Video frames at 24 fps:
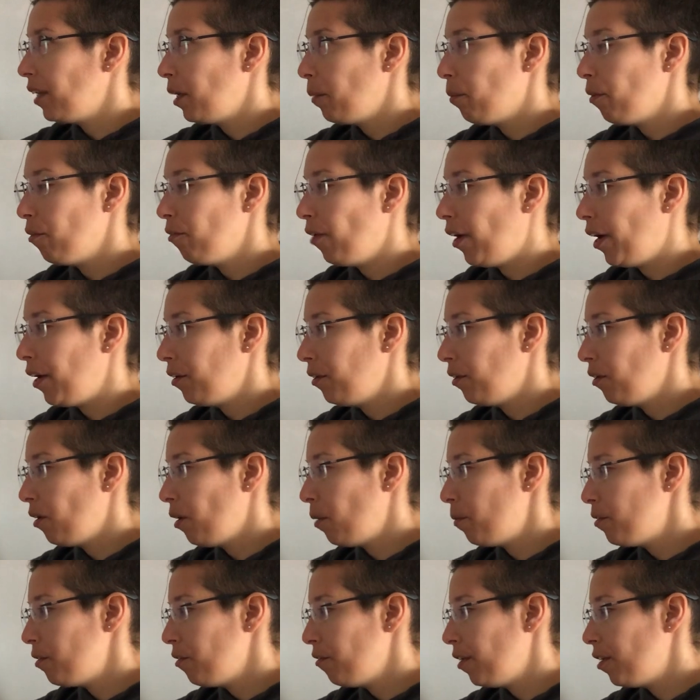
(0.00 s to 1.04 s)
they provided their
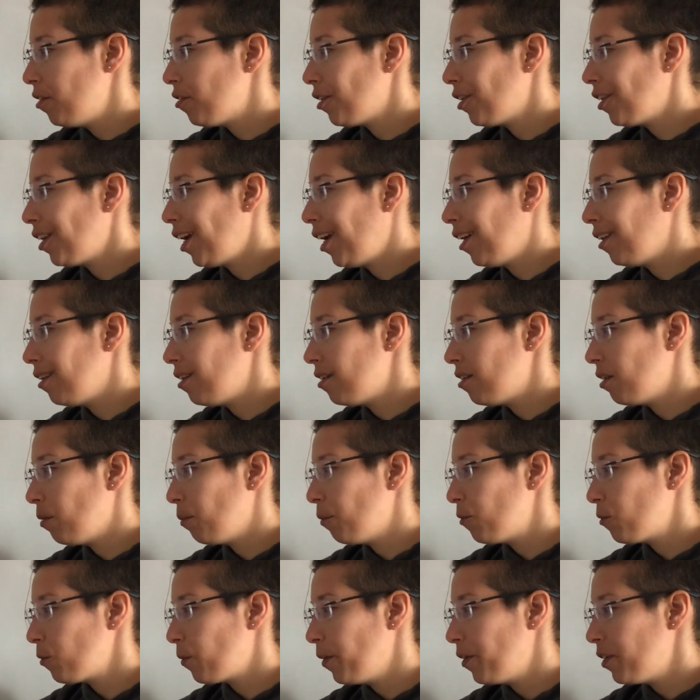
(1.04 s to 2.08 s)
observation, and the sum
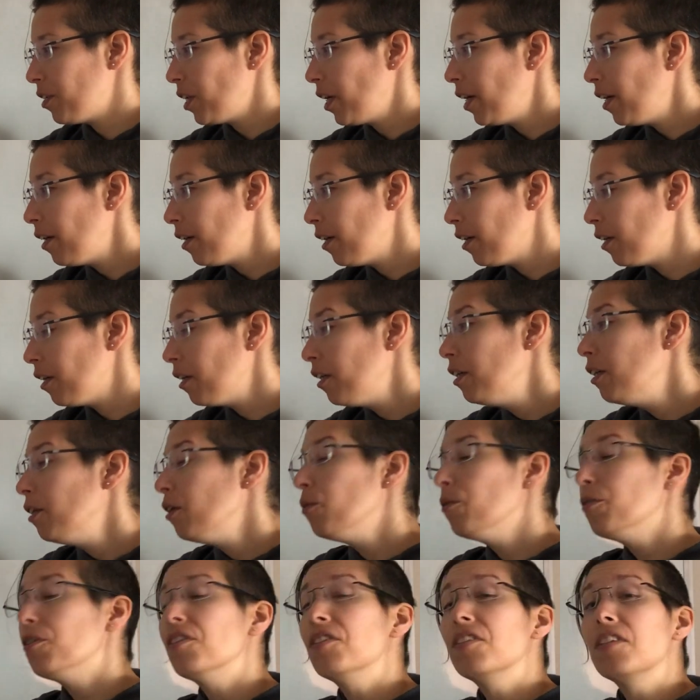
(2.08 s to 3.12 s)
of squares error,
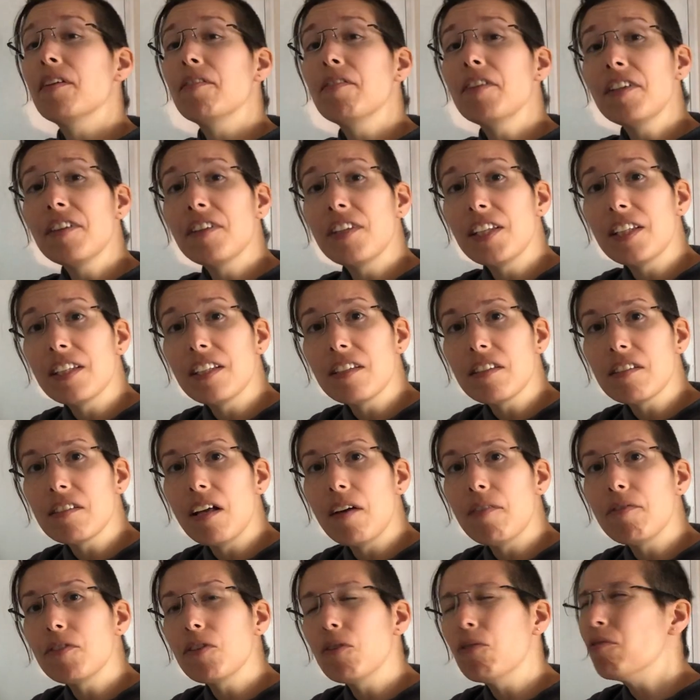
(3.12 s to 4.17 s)
which is everything that's
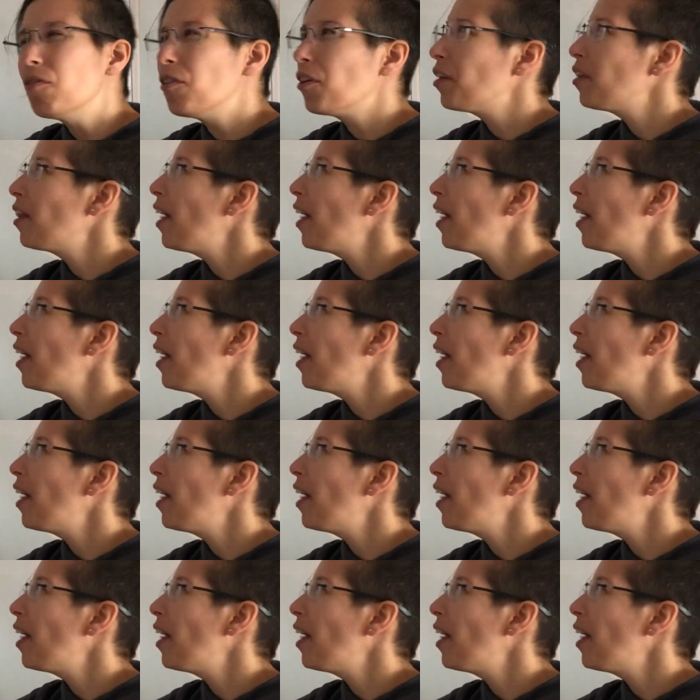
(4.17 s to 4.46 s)
left over